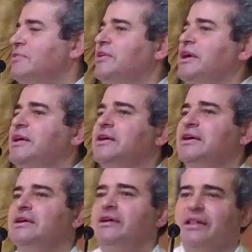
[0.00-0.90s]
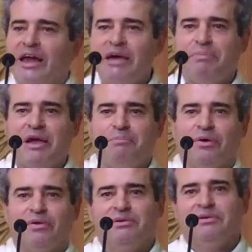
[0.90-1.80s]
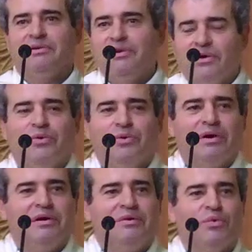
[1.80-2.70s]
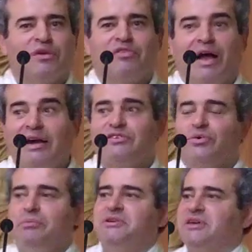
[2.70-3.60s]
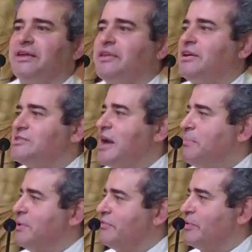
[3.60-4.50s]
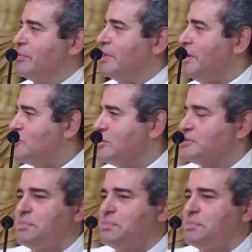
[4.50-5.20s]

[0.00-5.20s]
the lay people who would have liked to imitate the example of the religious,